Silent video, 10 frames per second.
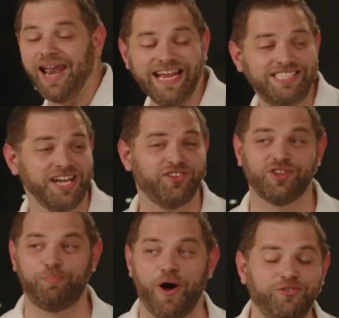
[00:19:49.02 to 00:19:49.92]
Revelation is
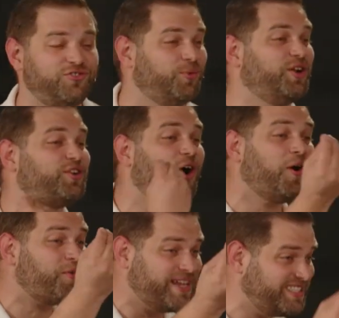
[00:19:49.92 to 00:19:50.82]
supposed to
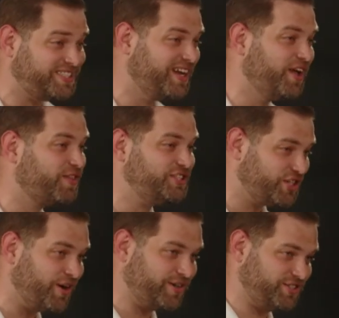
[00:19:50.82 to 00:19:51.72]
encourage the
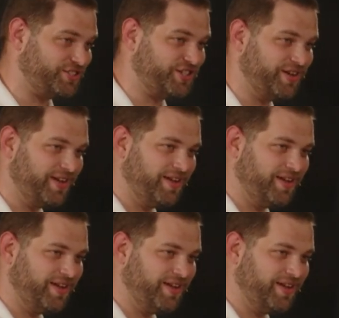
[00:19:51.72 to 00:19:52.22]
church.